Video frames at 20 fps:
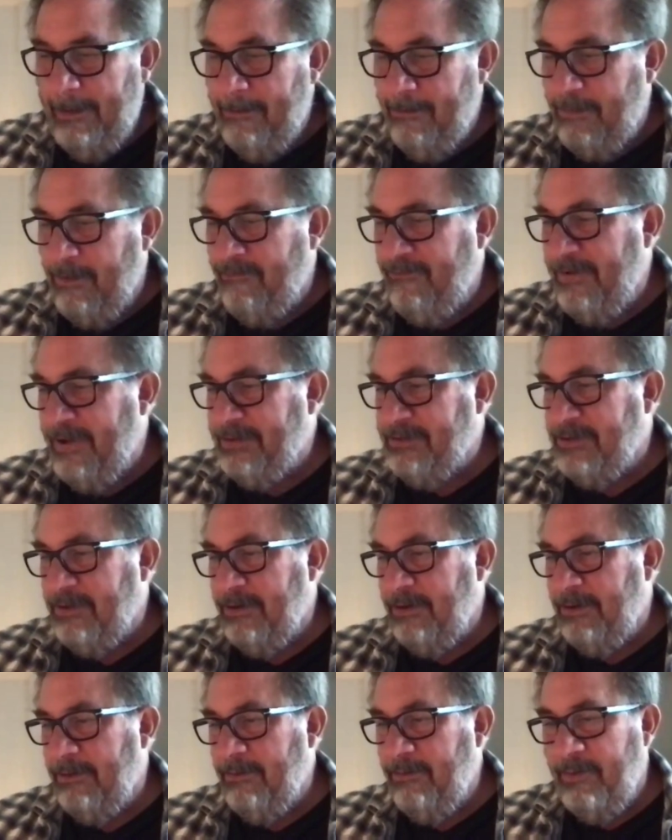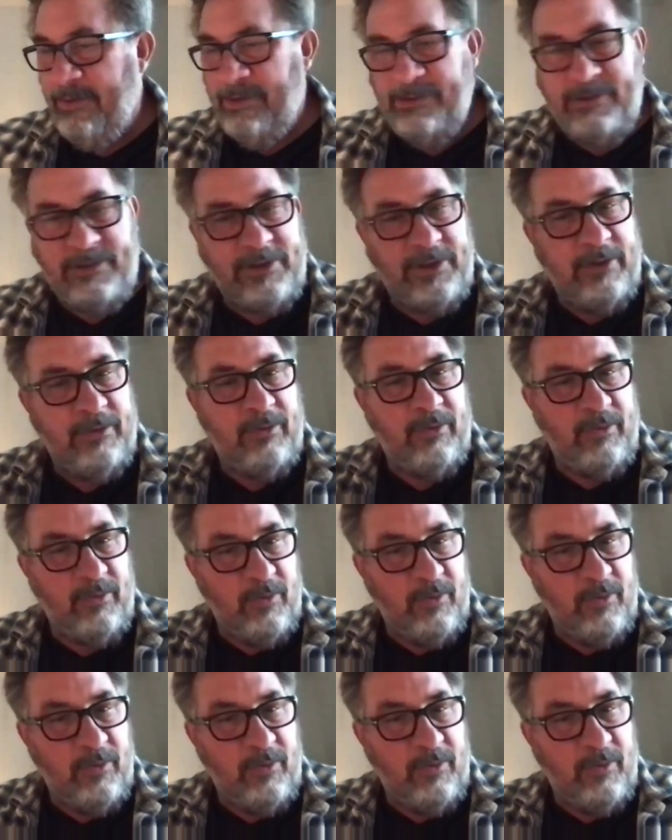professor, was to